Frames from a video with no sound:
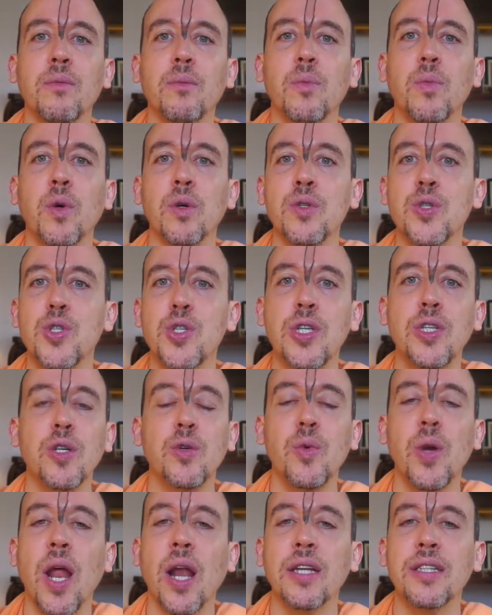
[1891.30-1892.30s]
consider
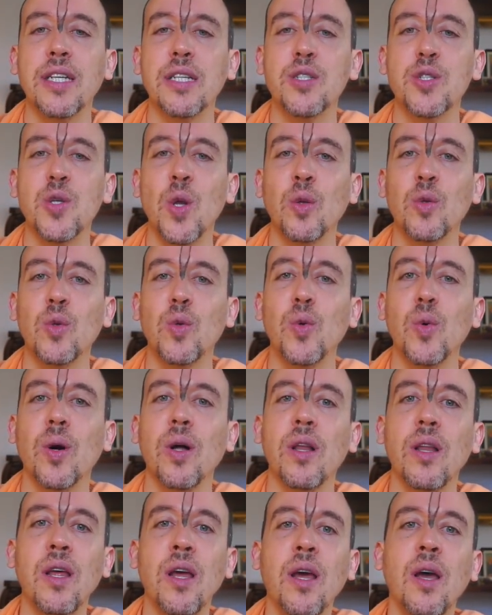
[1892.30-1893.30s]
reality as
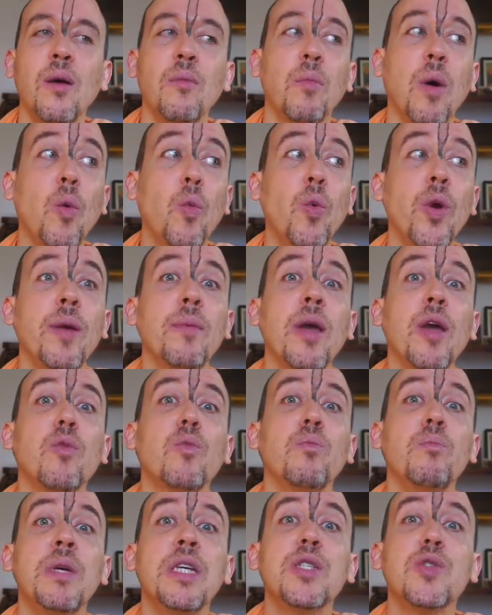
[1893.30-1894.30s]
non-dual, but we may
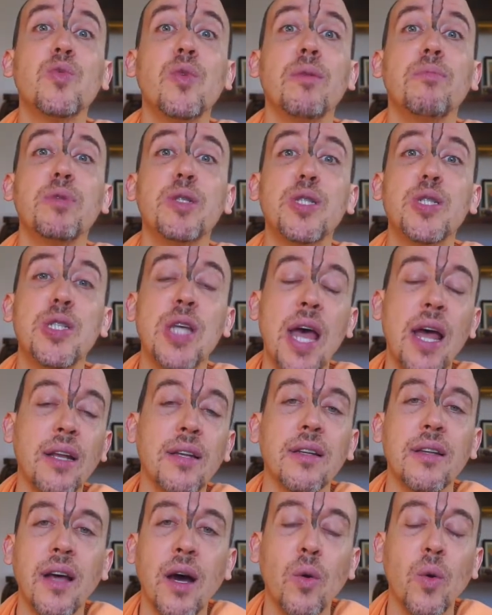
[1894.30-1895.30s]

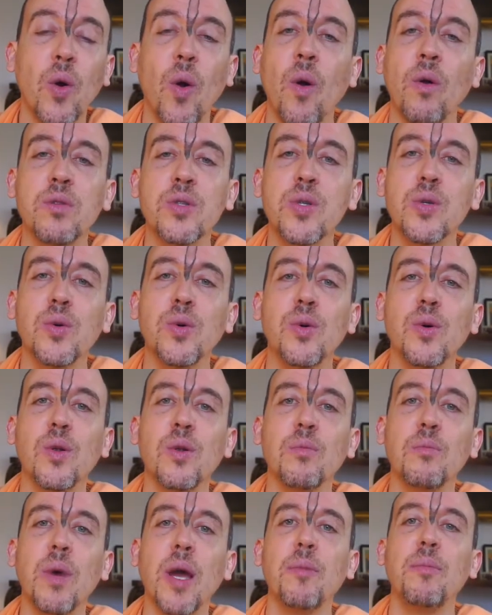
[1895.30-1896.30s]
misrepresent our own school
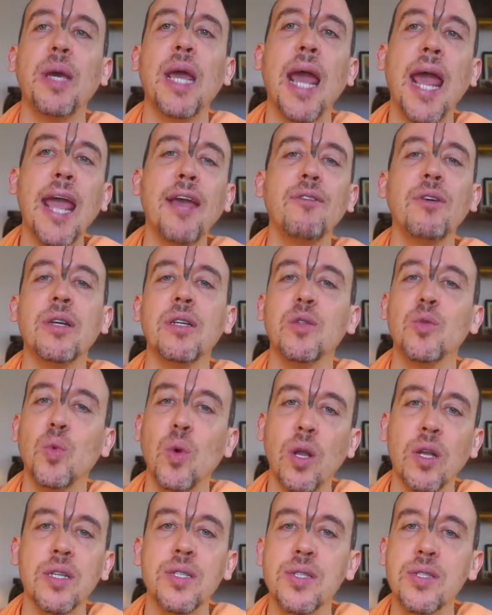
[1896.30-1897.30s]
by behaving in
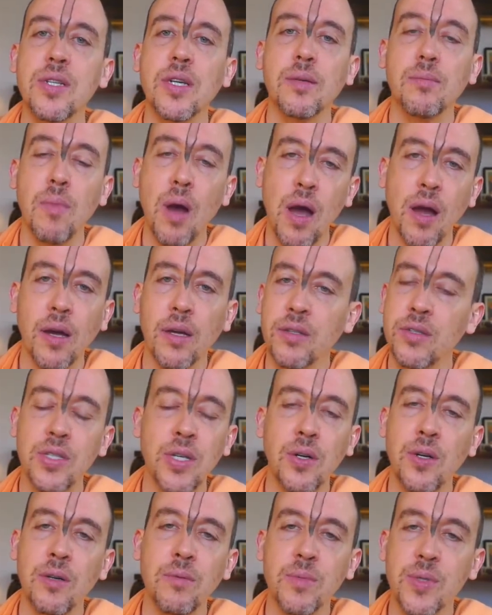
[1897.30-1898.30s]
dualistic
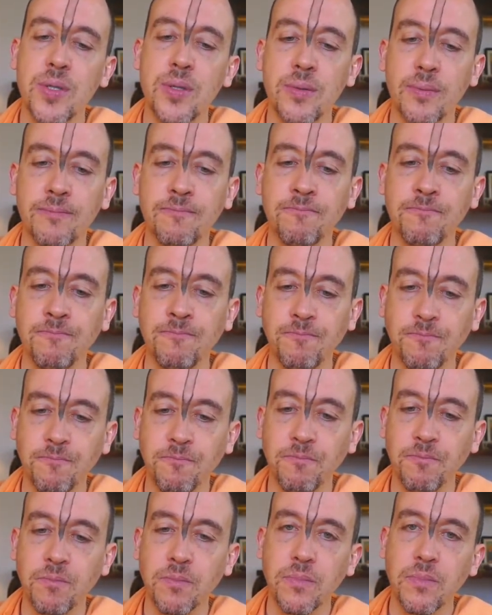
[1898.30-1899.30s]
terms.
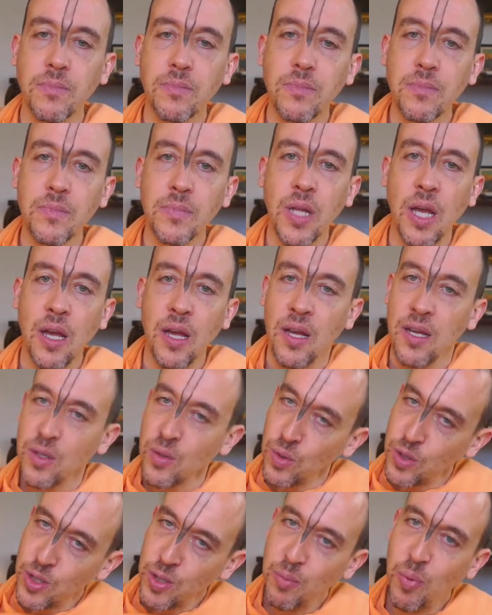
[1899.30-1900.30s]
So
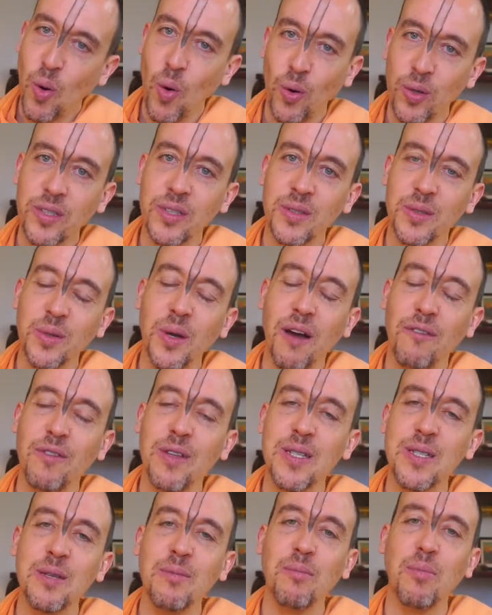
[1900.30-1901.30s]
it's important to have
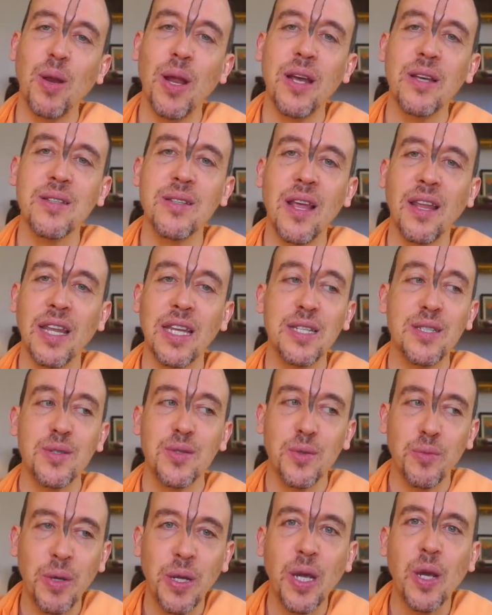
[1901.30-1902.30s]
this in place, at least
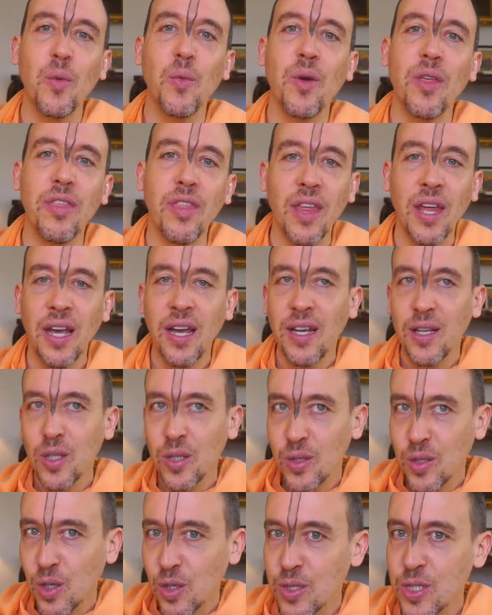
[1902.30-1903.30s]
to begin with,
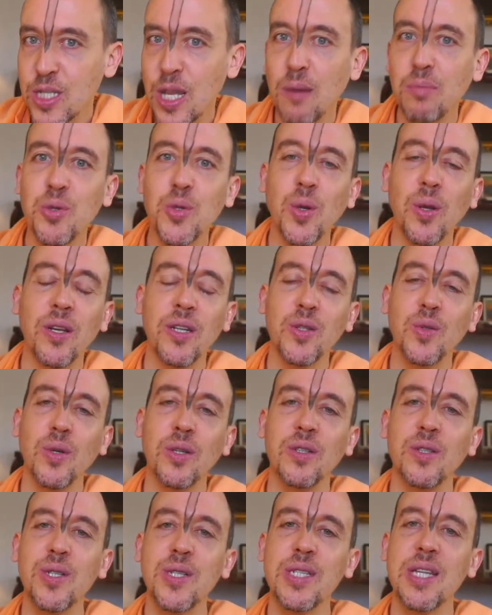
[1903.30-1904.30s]
conceptually, to
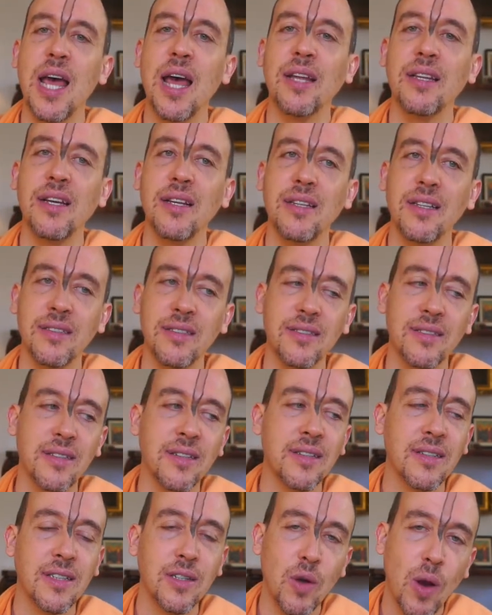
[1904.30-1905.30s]
understand that and
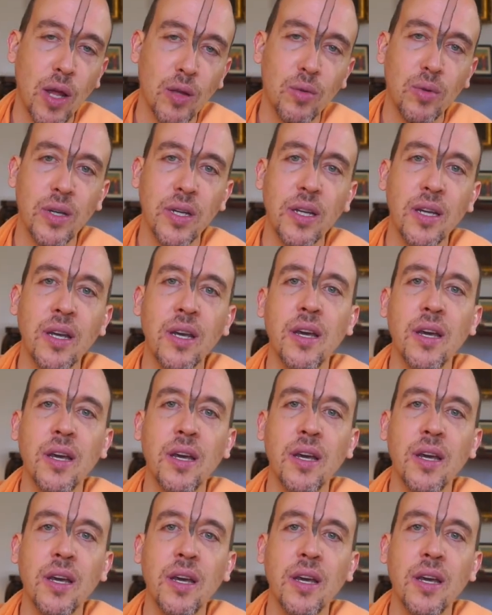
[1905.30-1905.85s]
gradually